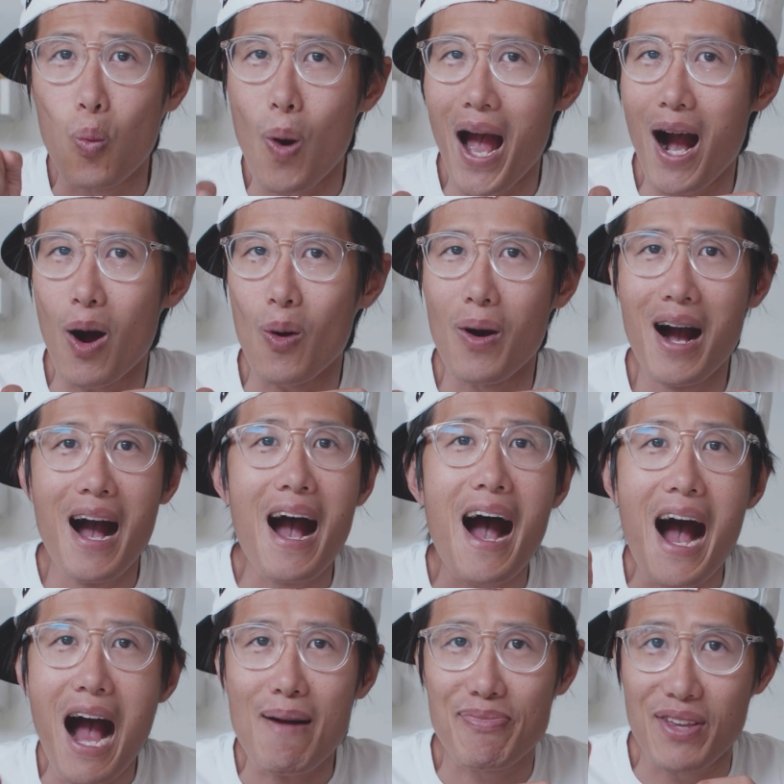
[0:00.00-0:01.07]
Well,
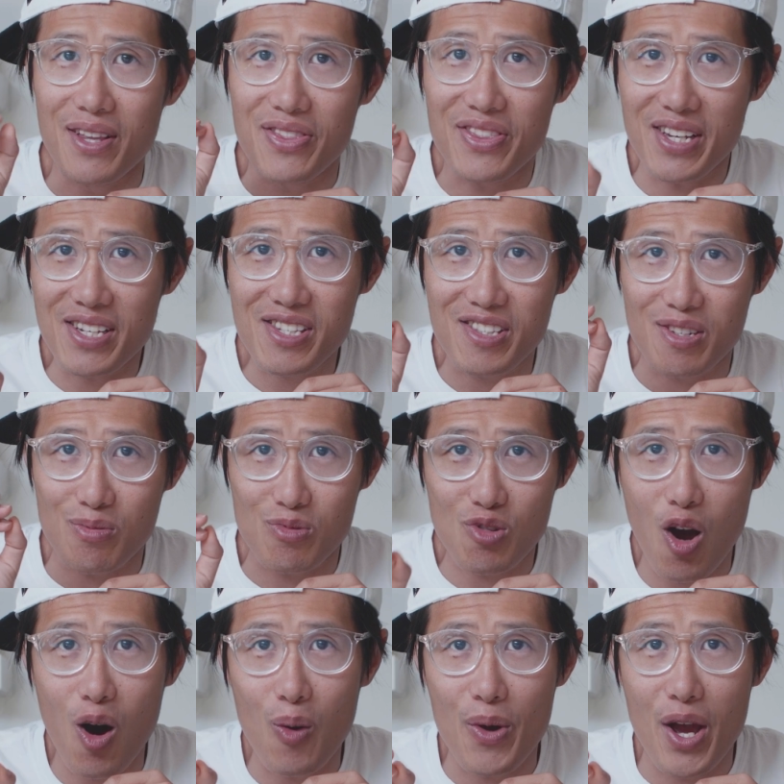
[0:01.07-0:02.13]
after this
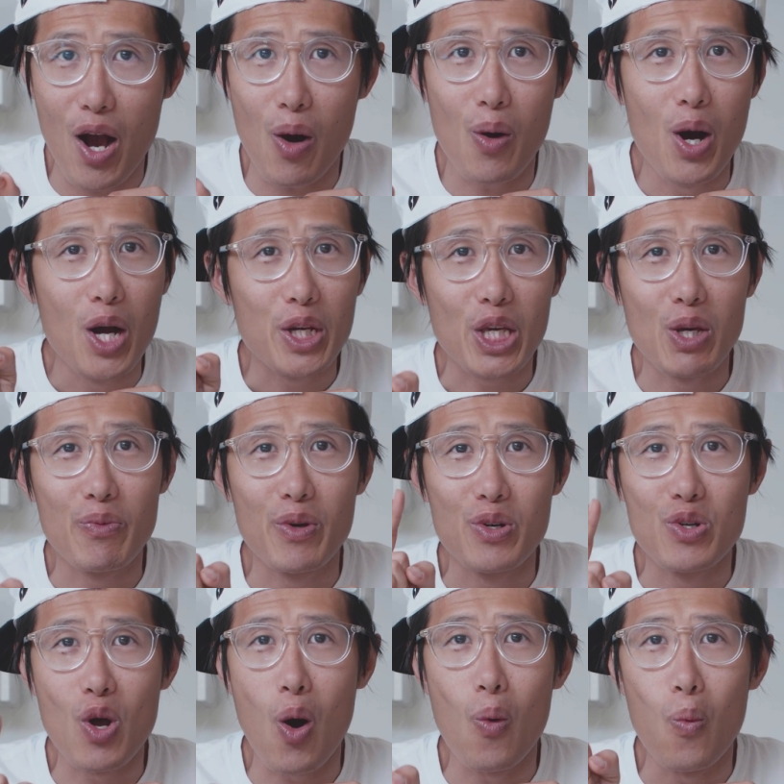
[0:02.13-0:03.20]
tutorial, you
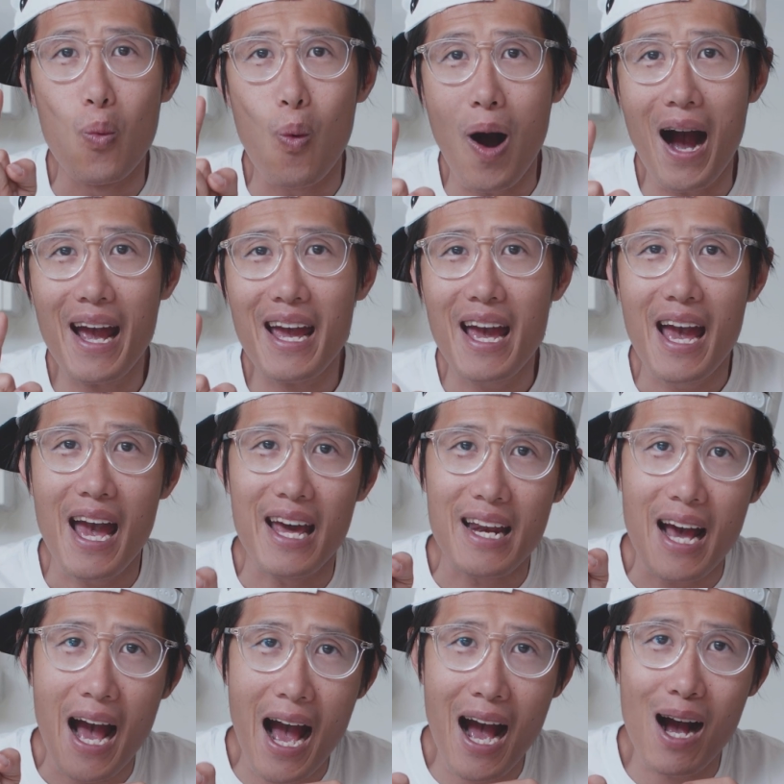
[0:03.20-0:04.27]
will know why
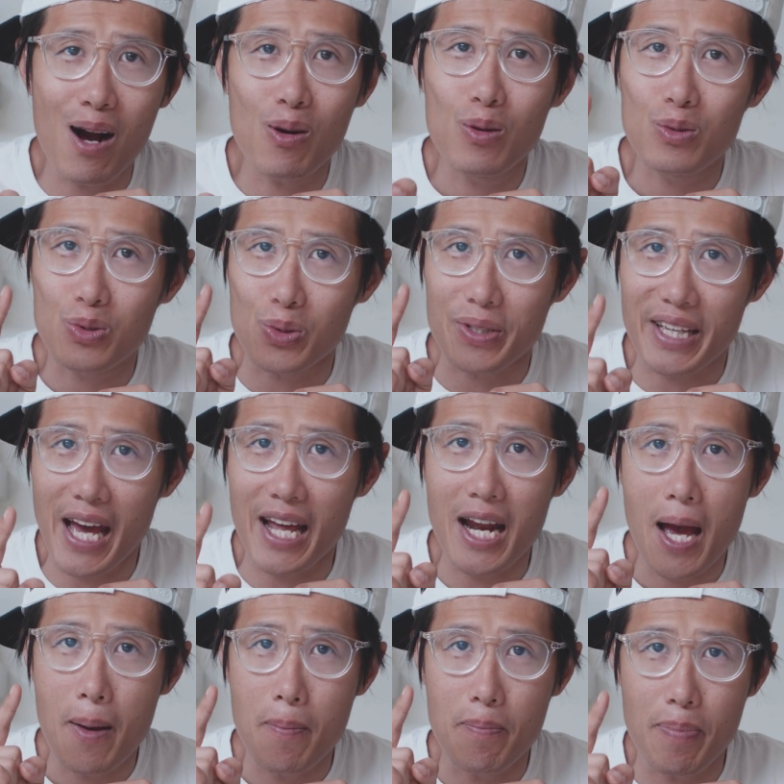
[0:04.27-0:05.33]
and how to get
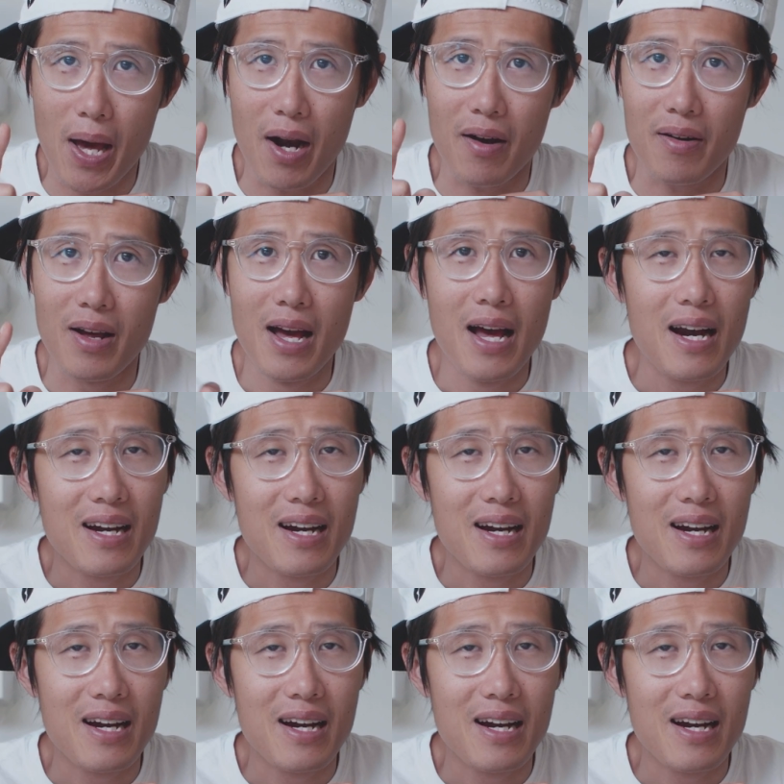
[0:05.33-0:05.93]
better.